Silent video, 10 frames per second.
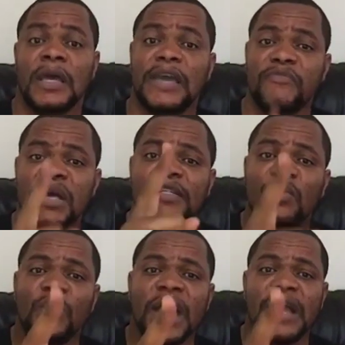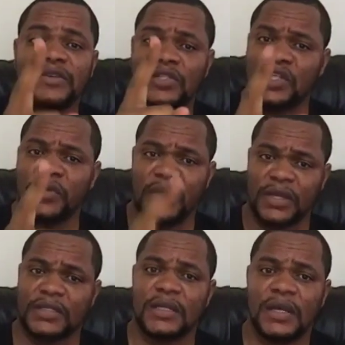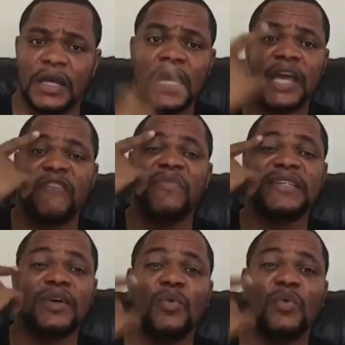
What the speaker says: If Mr. Weah is serious, if Mr.